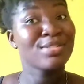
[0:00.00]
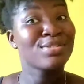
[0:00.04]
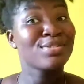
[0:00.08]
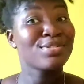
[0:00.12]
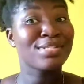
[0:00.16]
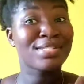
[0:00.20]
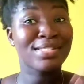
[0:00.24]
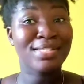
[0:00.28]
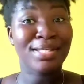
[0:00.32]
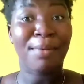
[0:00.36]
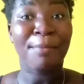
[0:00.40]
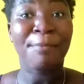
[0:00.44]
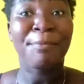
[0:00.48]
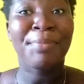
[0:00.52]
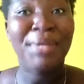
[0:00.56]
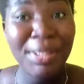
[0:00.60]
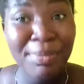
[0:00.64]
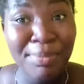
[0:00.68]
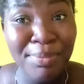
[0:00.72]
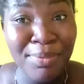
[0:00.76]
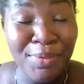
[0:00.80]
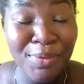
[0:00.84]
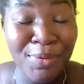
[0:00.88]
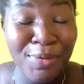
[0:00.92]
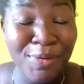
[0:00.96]
To some
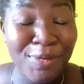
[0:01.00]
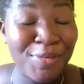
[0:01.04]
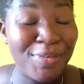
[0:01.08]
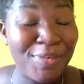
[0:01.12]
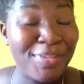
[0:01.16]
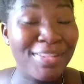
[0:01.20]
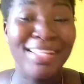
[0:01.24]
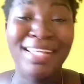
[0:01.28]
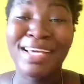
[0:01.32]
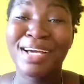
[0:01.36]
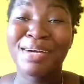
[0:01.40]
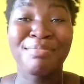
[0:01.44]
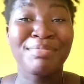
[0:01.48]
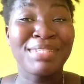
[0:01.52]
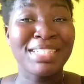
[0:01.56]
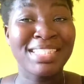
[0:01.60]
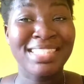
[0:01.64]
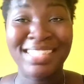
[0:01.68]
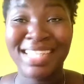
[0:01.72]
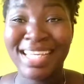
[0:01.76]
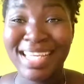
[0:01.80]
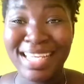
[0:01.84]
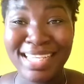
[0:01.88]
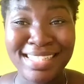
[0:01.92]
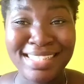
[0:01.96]
people, they are
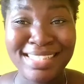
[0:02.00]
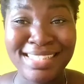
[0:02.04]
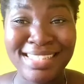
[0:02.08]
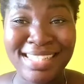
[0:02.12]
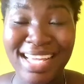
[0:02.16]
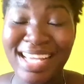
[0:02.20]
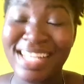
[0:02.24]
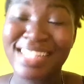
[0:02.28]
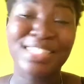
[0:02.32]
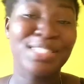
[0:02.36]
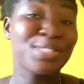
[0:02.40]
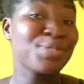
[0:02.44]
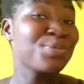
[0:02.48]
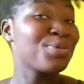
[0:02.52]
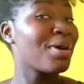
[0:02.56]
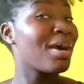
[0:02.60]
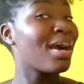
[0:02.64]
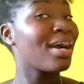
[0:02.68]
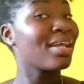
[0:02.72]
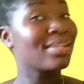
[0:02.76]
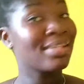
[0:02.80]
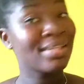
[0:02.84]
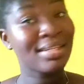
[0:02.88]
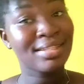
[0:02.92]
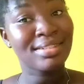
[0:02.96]
mistakes, and to
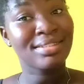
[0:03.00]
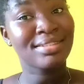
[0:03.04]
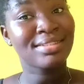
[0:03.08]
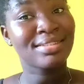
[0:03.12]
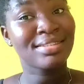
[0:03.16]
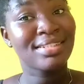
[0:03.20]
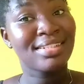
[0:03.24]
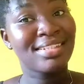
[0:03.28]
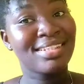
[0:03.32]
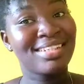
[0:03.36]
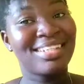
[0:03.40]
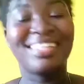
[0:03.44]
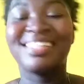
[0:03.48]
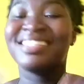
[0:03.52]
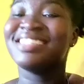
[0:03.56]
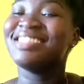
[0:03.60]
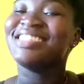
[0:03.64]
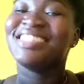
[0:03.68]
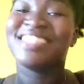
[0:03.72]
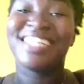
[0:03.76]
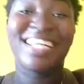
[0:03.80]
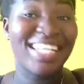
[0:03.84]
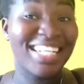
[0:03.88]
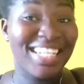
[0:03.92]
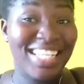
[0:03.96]
others, they
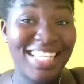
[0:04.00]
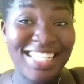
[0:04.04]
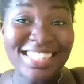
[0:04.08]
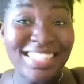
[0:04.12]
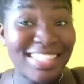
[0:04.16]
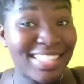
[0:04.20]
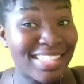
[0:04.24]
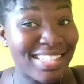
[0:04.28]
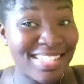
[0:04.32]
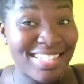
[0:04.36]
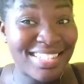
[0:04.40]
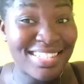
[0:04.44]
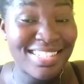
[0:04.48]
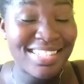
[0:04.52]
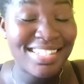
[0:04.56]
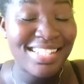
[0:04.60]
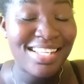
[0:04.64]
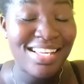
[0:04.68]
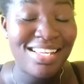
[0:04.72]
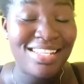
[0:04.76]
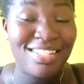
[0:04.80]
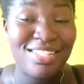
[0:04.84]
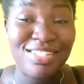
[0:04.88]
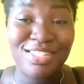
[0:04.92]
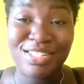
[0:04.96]
are lessons.
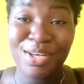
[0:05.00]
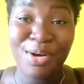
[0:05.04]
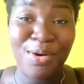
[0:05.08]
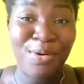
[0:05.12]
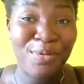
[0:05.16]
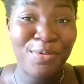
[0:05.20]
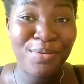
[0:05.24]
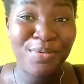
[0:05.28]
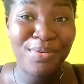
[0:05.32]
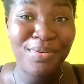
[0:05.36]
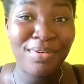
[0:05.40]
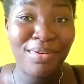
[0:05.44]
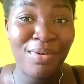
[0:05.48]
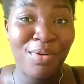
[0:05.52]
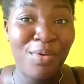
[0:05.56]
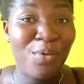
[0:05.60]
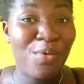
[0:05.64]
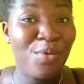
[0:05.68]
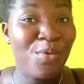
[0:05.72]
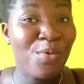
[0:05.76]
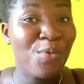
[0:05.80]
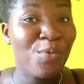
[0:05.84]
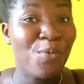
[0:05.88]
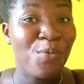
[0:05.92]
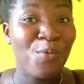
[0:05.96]
So,
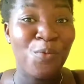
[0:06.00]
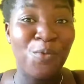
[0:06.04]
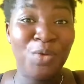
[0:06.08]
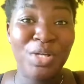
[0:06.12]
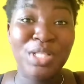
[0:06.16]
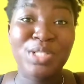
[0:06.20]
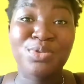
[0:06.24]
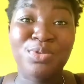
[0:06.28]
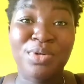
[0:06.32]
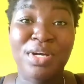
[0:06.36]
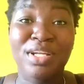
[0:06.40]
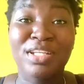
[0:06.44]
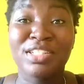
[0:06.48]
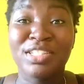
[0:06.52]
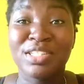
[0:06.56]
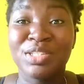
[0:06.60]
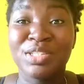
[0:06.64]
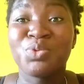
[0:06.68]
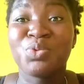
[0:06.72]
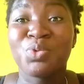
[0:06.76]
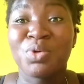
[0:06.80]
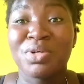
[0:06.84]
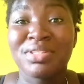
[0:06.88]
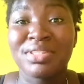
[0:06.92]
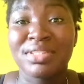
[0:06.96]
which one do you
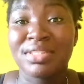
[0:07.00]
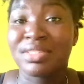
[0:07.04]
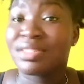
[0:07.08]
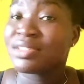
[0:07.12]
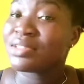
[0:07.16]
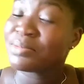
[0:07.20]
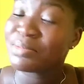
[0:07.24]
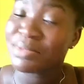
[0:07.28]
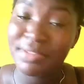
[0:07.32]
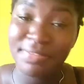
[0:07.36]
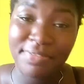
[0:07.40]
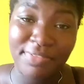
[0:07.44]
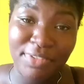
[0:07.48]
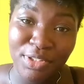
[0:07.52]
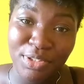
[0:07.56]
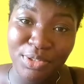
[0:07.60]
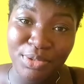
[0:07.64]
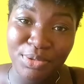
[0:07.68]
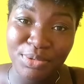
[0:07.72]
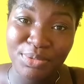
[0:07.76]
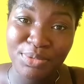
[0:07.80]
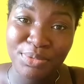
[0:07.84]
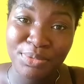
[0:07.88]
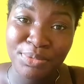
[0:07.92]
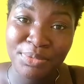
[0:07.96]
want it to be for you?
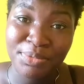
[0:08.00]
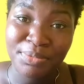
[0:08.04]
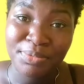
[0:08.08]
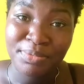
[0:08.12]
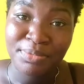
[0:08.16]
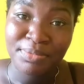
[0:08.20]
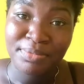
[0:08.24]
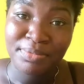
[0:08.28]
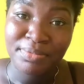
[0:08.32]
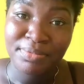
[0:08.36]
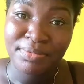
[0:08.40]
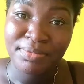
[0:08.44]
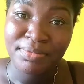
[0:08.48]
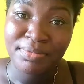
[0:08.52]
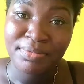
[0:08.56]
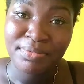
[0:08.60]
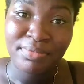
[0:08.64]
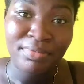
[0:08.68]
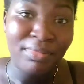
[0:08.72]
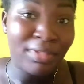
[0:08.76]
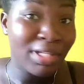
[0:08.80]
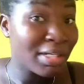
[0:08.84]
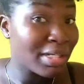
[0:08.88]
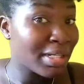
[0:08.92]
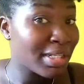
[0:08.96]

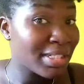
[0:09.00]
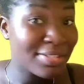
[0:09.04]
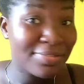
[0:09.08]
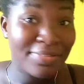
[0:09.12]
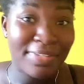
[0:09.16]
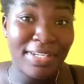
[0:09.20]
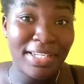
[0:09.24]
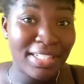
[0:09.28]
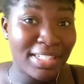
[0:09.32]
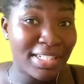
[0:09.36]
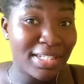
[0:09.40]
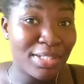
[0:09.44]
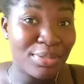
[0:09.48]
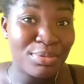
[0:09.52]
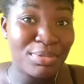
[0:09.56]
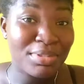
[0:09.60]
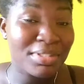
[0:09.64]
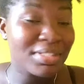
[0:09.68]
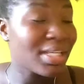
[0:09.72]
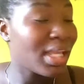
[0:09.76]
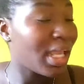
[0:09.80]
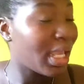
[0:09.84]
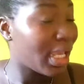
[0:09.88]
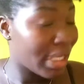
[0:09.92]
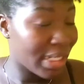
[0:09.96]
Let's find out
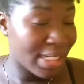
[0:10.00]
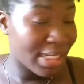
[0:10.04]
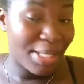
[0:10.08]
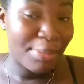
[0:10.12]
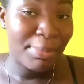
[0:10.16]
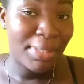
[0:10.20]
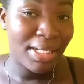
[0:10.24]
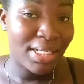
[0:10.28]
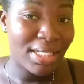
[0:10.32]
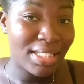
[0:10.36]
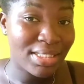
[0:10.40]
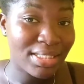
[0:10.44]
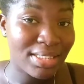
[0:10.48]
in a minute.